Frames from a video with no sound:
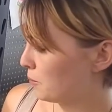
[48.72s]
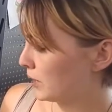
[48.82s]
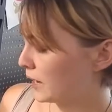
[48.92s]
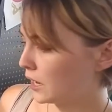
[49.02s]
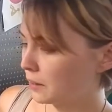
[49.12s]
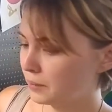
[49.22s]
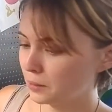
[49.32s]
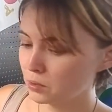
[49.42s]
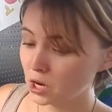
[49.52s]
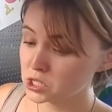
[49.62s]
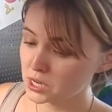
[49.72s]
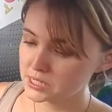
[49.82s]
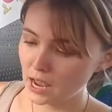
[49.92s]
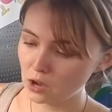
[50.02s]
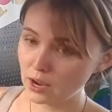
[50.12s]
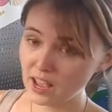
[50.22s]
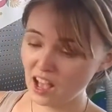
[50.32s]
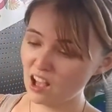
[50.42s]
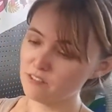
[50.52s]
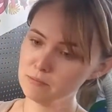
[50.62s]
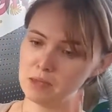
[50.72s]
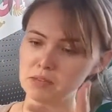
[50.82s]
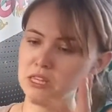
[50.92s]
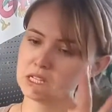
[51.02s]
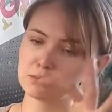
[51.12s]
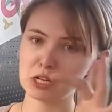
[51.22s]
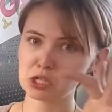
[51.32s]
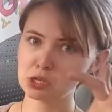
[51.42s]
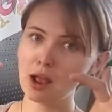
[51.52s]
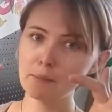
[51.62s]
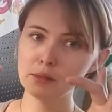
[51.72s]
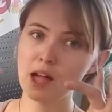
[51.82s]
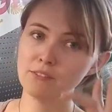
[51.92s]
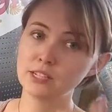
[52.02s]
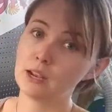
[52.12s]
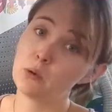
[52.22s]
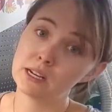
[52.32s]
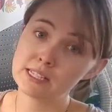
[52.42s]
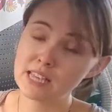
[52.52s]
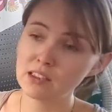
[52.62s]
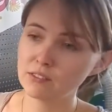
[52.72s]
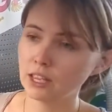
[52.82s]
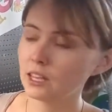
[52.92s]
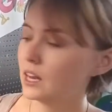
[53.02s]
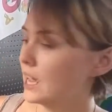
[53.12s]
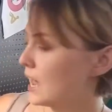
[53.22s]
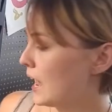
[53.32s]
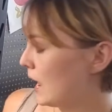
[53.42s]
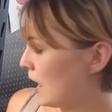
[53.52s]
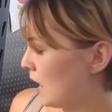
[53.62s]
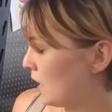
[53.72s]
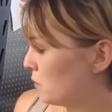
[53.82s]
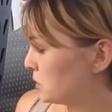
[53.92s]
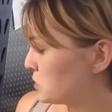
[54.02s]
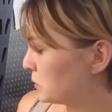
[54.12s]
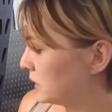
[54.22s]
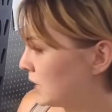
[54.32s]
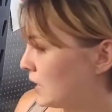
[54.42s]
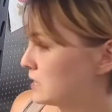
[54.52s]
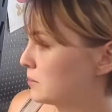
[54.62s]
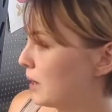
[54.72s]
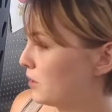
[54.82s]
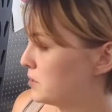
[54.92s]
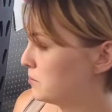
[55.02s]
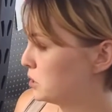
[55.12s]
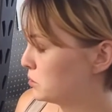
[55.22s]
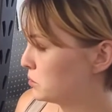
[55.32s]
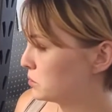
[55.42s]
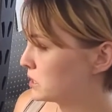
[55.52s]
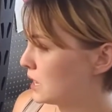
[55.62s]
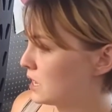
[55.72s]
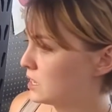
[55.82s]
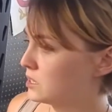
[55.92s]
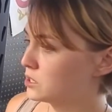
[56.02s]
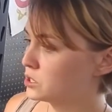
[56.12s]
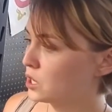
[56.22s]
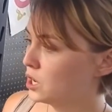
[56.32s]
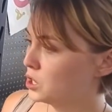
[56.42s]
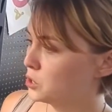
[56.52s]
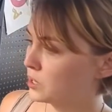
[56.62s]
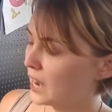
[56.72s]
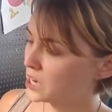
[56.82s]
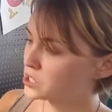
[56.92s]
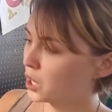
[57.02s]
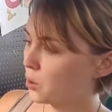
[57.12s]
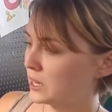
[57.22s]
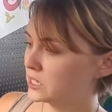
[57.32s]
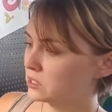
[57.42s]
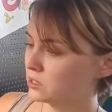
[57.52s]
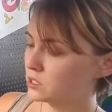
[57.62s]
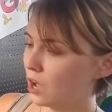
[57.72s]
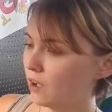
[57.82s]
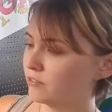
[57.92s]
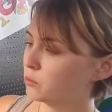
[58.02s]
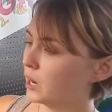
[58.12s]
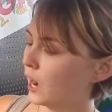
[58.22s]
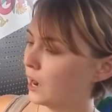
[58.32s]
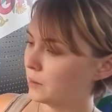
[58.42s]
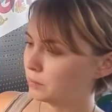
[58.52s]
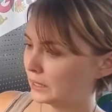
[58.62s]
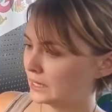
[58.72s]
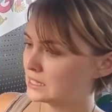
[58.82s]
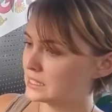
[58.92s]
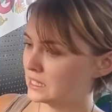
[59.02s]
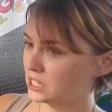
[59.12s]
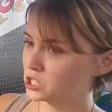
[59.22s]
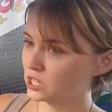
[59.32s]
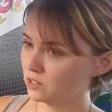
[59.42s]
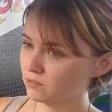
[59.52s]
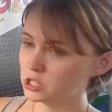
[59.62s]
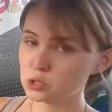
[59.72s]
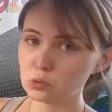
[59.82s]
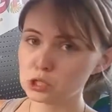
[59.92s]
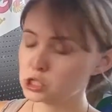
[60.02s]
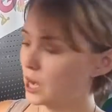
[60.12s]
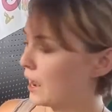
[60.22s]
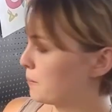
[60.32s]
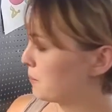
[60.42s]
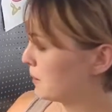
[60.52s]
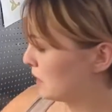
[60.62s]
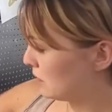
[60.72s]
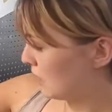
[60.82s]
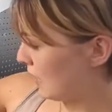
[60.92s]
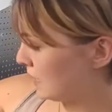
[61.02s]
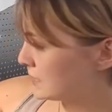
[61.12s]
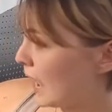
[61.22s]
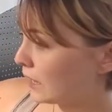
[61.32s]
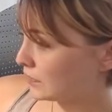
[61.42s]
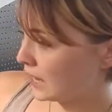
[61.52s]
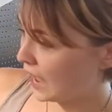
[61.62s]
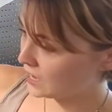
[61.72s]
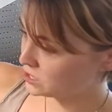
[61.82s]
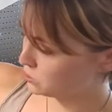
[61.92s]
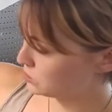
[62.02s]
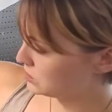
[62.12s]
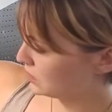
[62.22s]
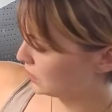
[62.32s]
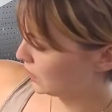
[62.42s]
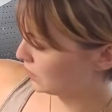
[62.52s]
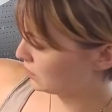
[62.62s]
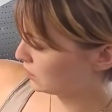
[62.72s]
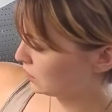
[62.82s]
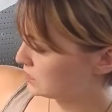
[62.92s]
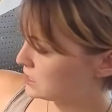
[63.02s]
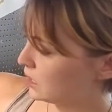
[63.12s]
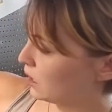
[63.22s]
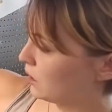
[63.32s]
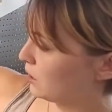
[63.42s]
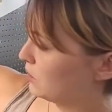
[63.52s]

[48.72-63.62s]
when I cut a big project out, I have maybe this much scrap left and I want to save it. And what's really nice about the Muse is you can actually go into the software and place each individual shape exactly as you see it, because the